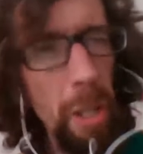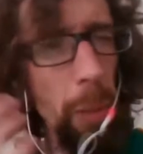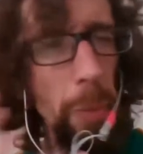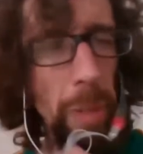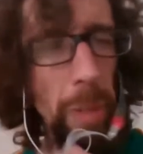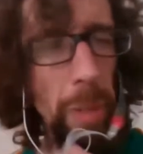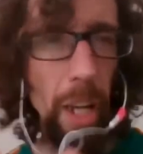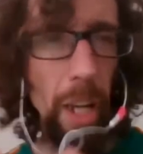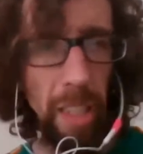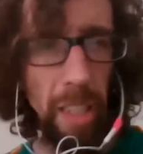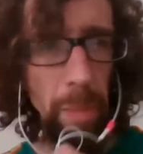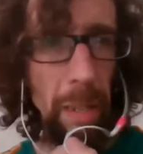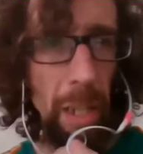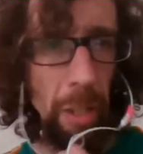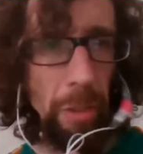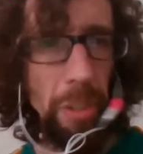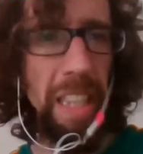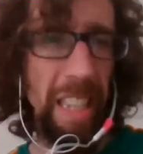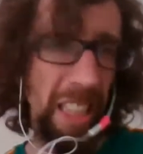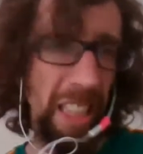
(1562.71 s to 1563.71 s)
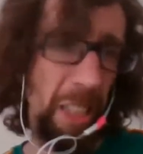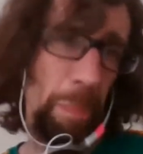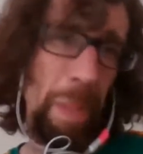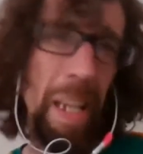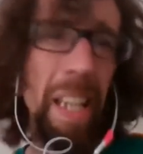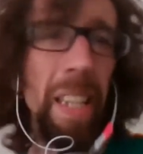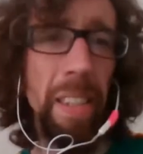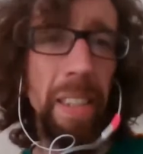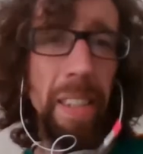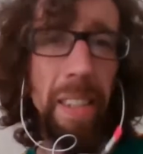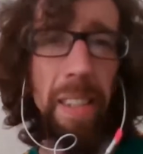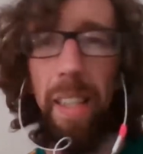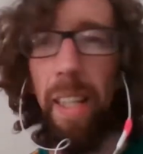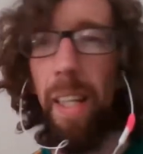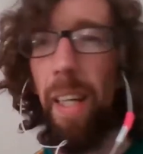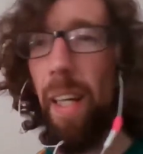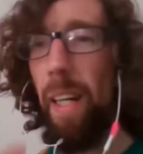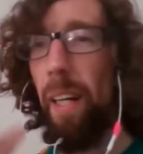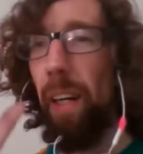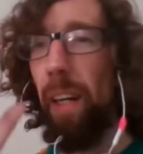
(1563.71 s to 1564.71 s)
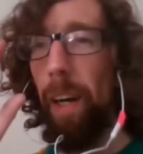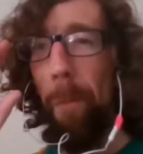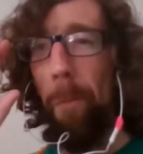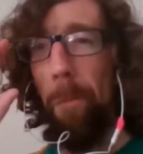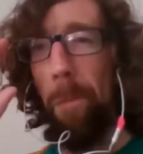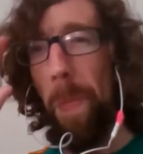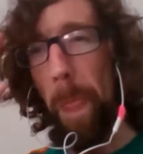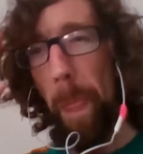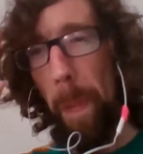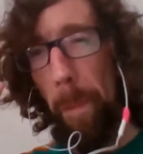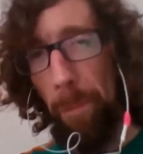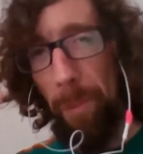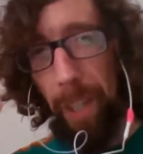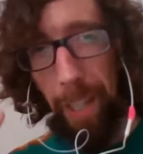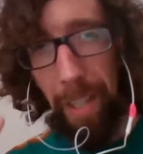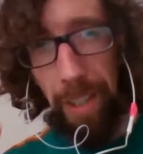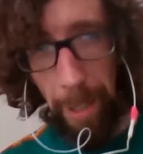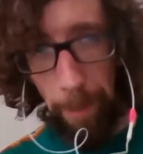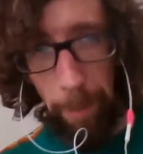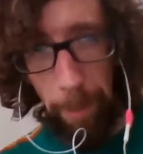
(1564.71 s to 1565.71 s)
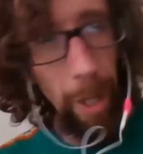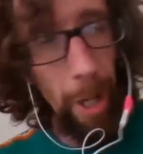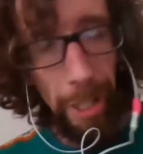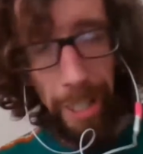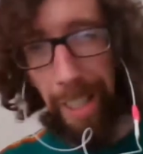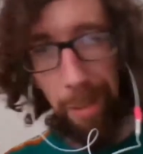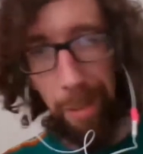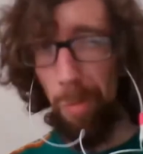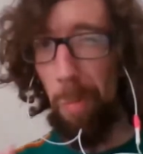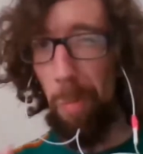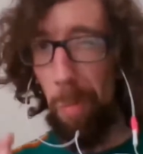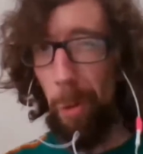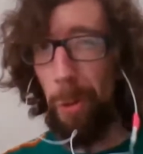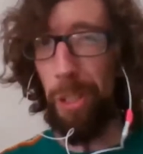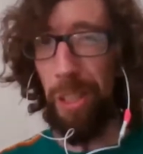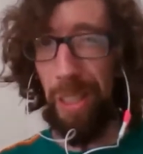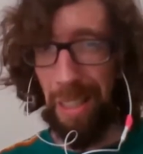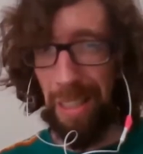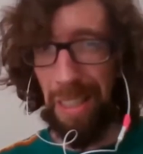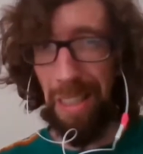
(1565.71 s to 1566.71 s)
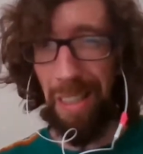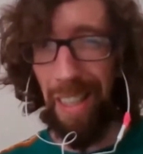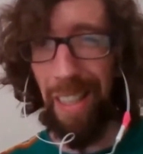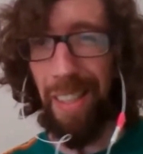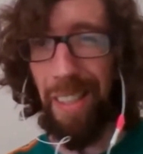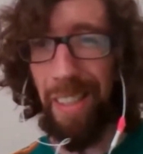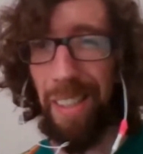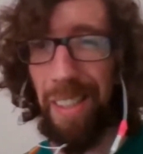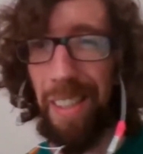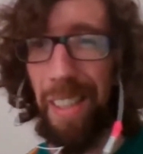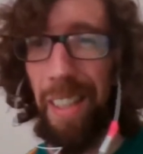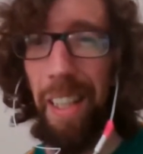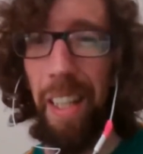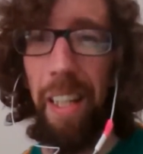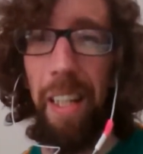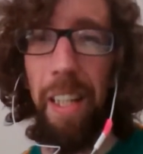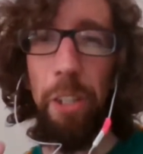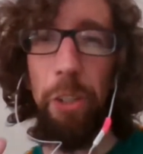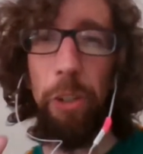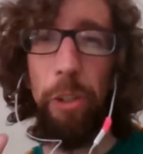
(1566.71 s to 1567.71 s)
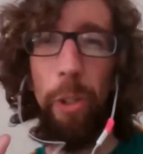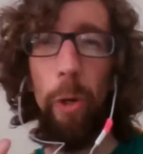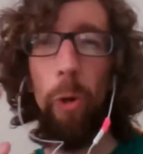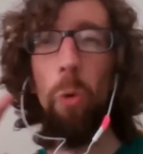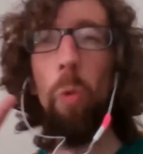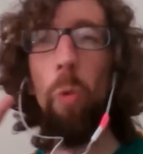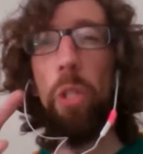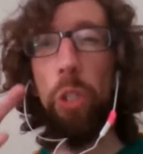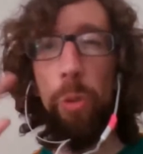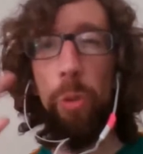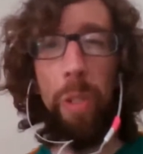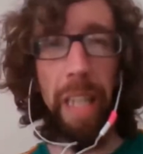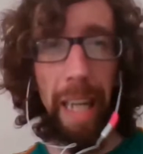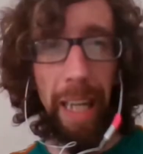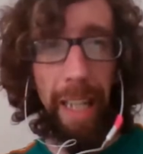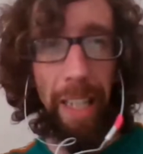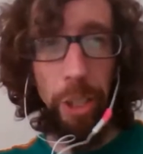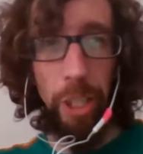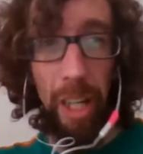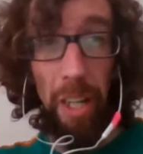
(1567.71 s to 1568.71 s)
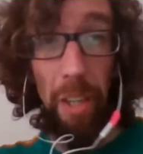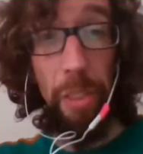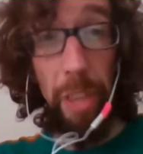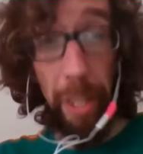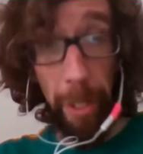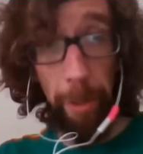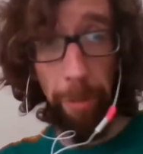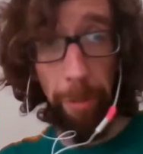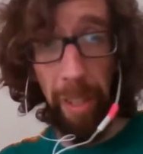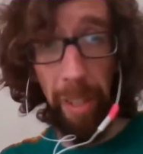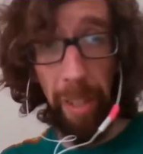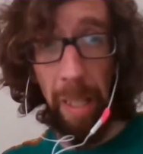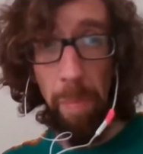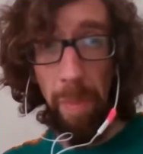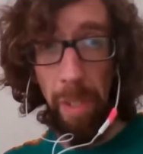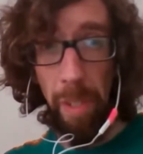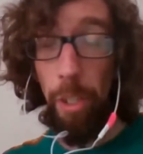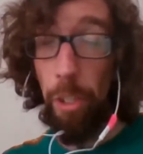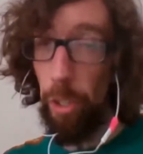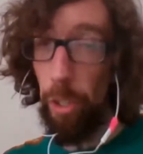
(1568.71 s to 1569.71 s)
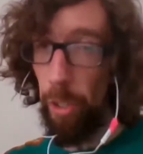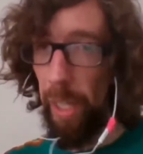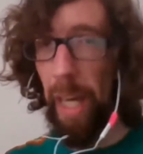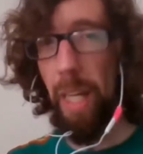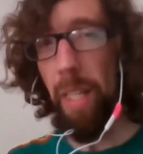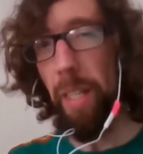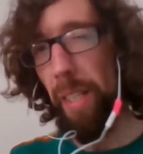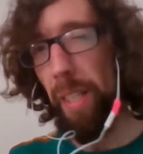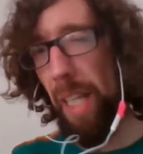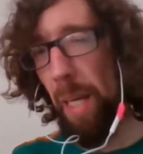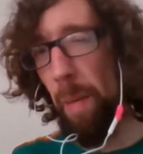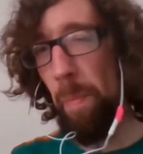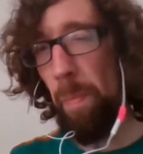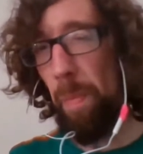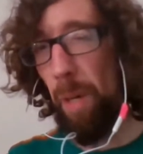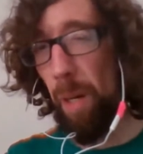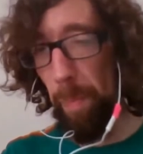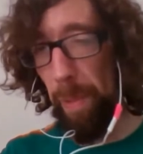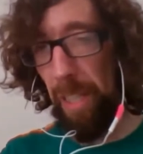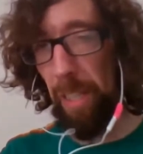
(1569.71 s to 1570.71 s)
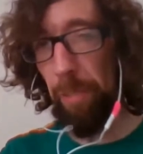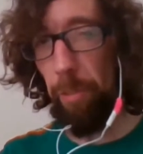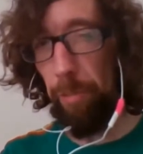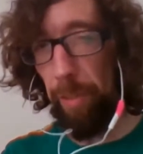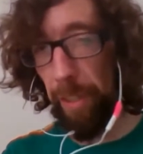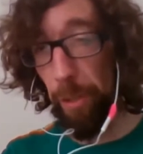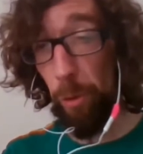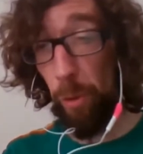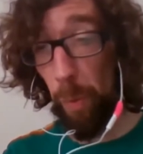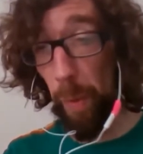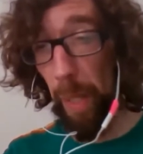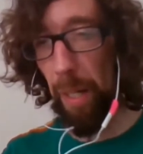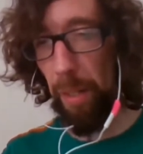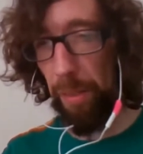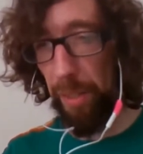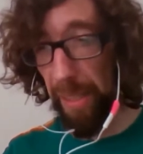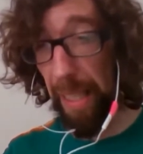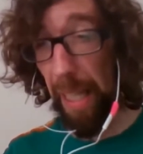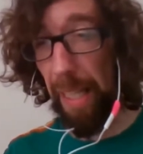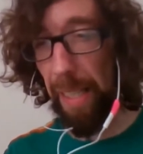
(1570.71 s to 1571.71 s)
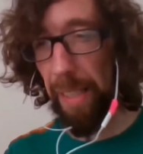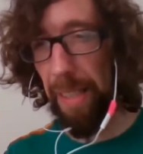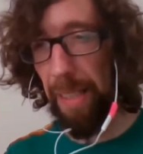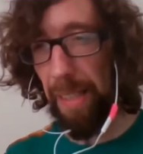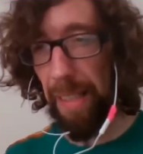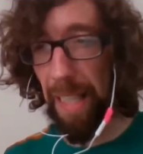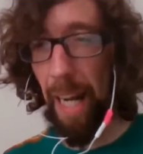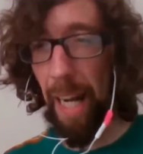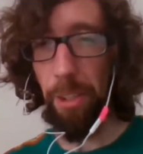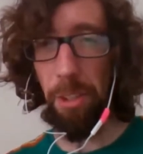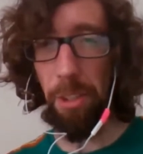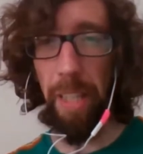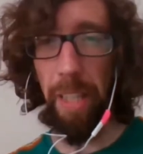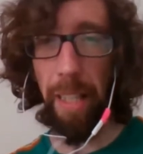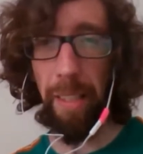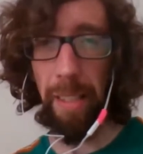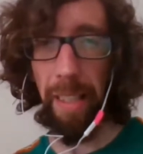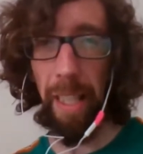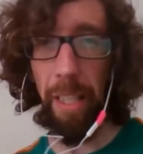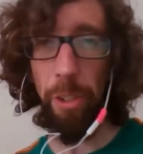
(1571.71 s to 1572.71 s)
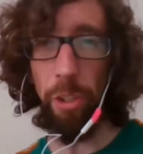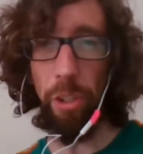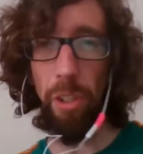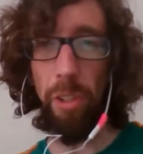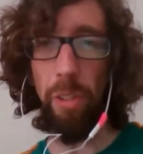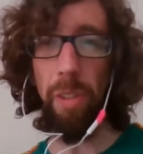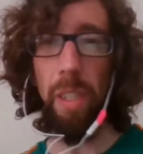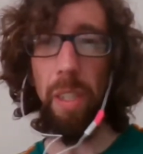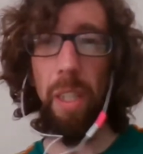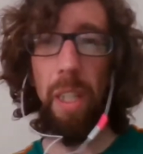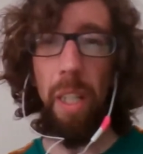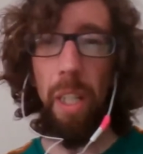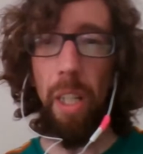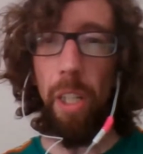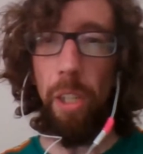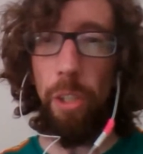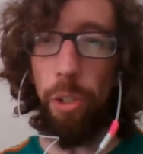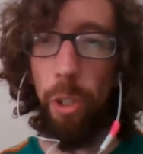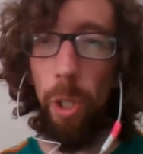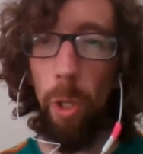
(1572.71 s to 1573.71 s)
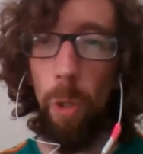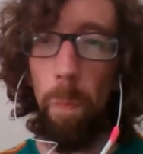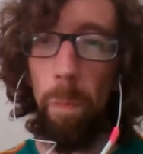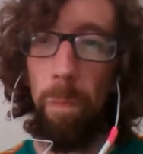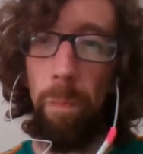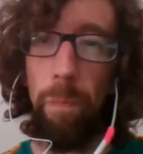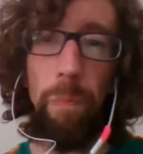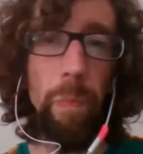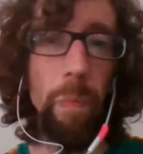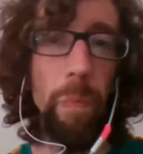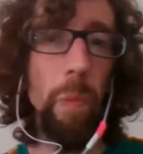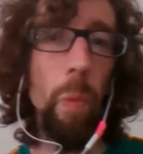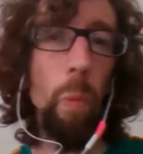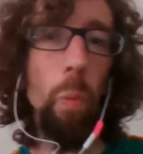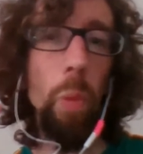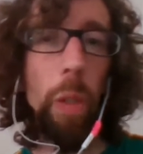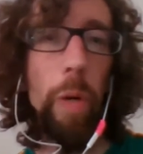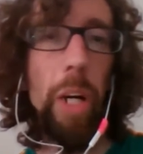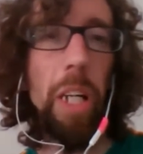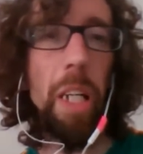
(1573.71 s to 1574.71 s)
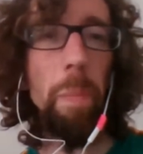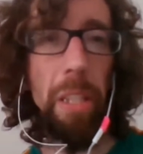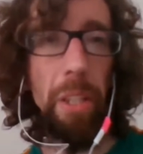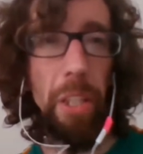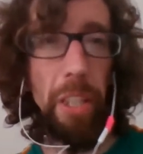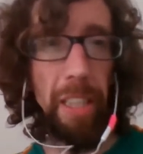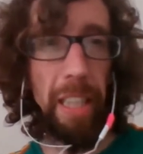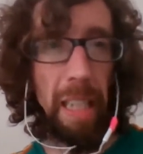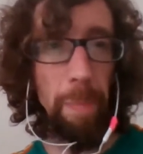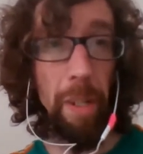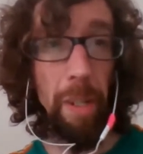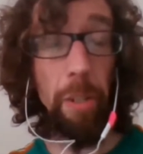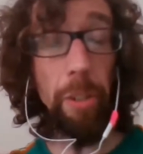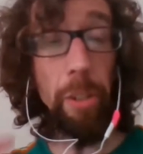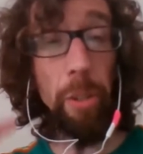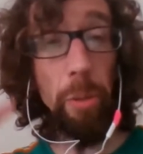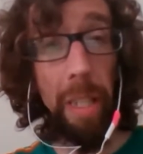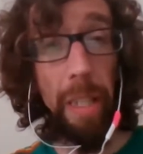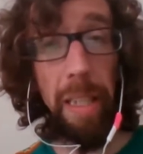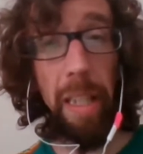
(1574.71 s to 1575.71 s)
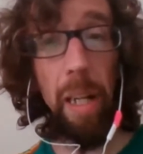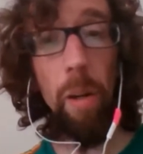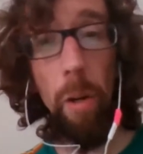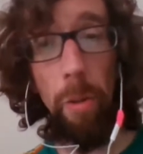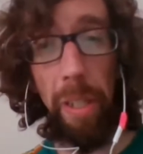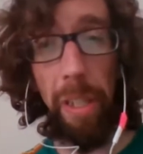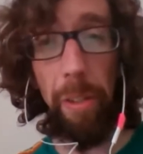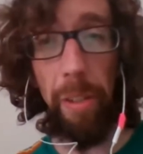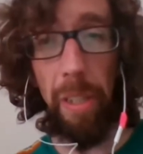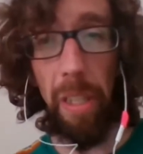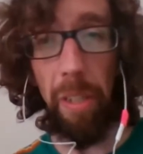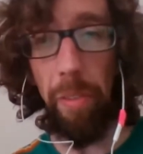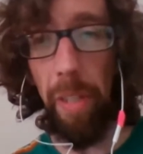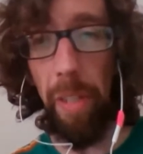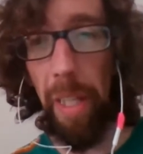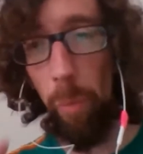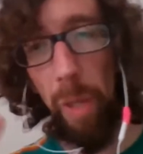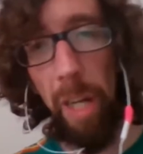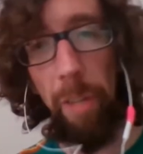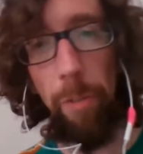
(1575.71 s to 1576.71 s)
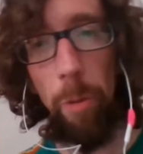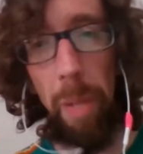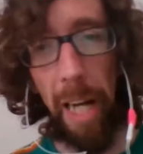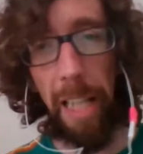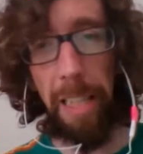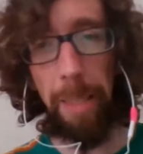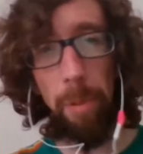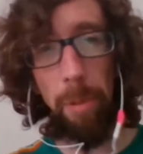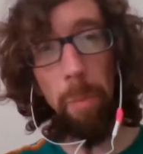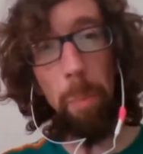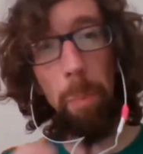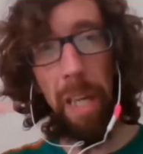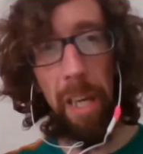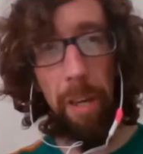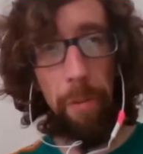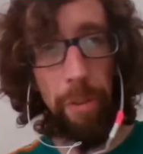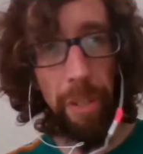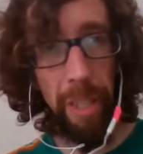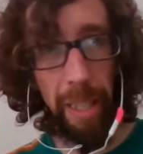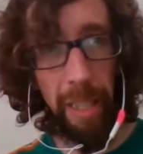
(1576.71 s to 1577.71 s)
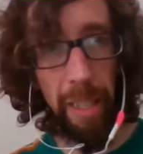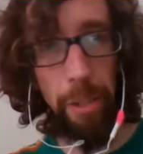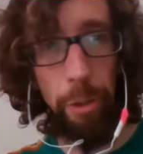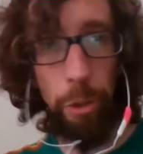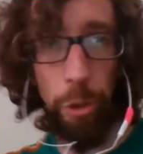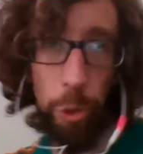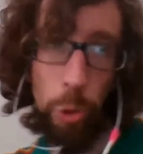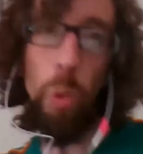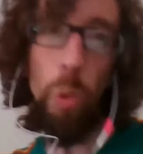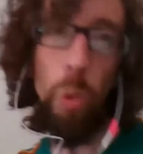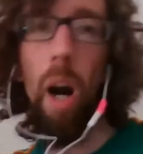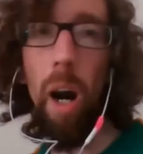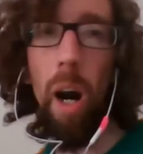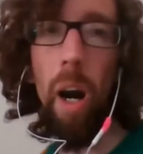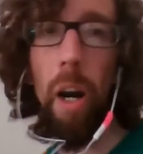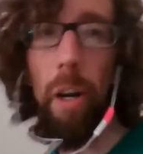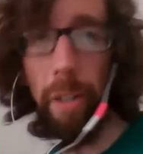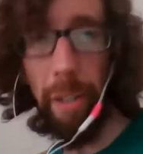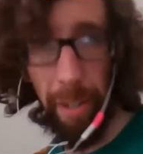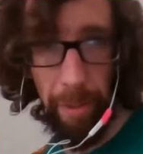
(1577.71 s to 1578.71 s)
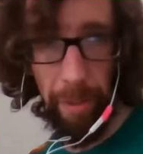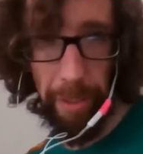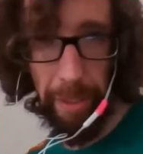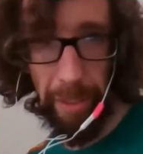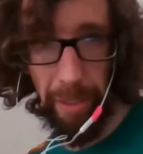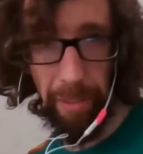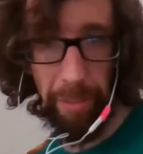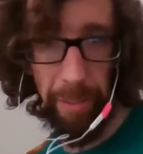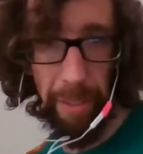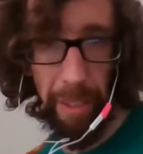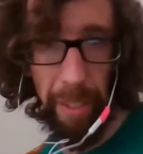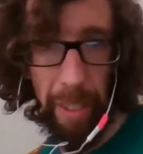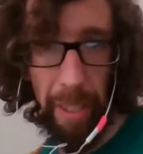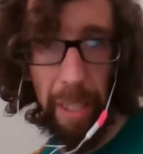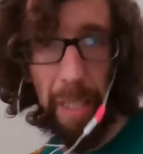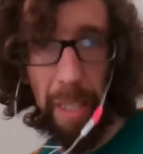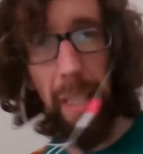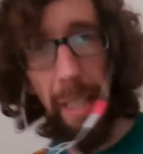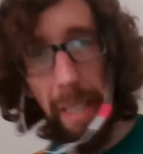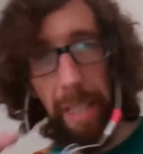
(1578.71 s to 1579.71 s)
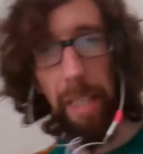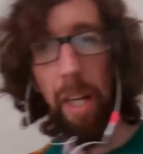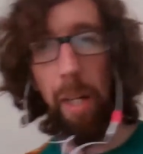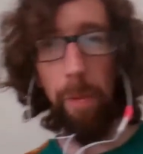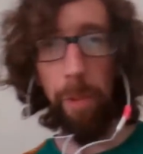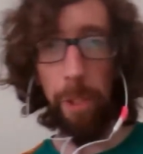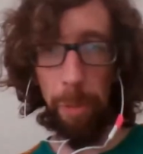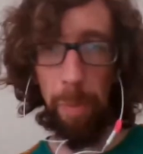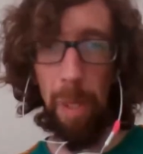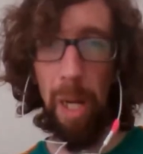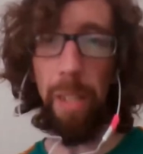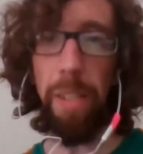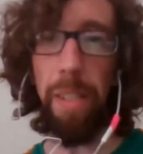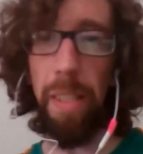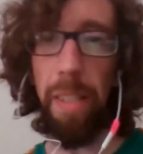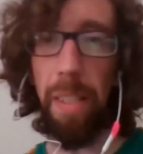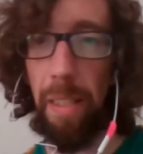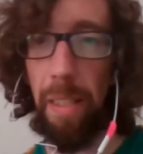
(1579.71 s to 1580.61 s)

we talked all about the expense. They're probably not going to remember most of the details. So when you engage on their frame, you're handing them a bit of a victory right out the gate. The odds are stacked against you. So we want to be thinking about creating our own narrative and wherever possible, pivoting to our narrative in our responses.